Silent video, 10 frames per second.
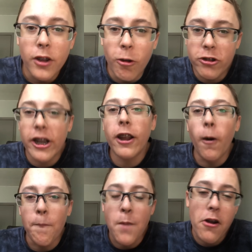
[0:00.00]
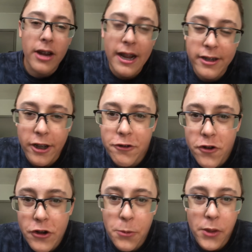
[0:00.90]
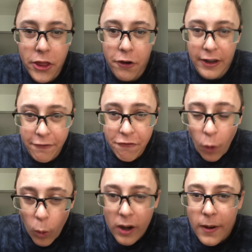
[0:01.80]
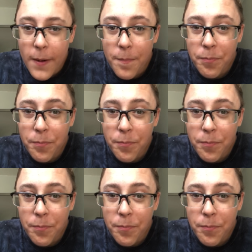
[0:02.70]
go check out Mark at Tundra Dude 34.